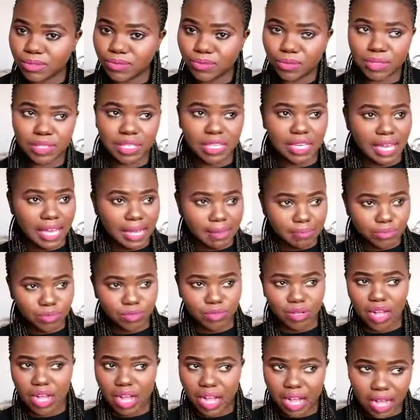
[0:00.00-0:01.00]
for the cab
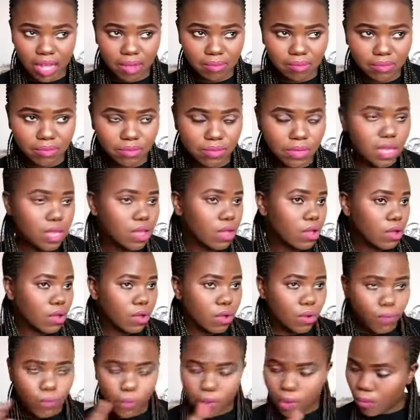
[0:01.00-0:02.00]
to come.
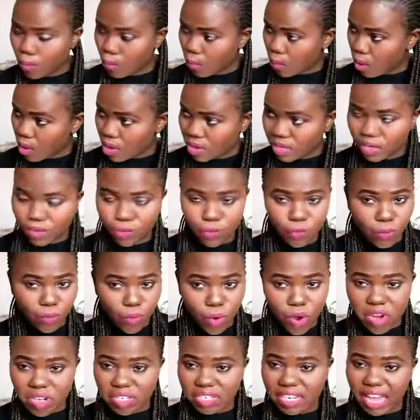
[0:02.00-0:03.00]
We walked, we
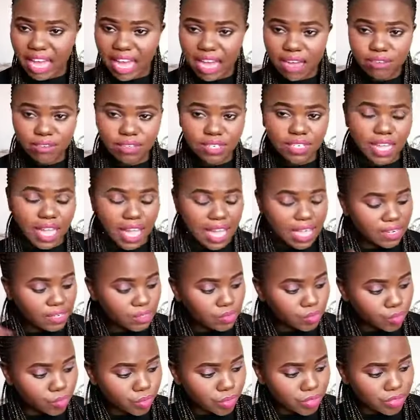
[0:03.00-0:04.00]
walked out and
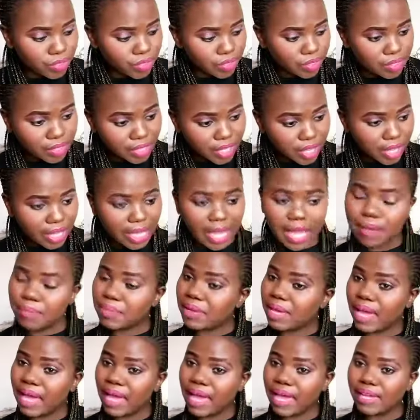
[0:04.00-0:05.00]
we the
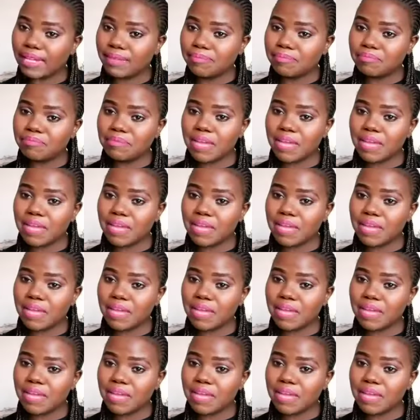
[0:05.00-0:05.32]
cab came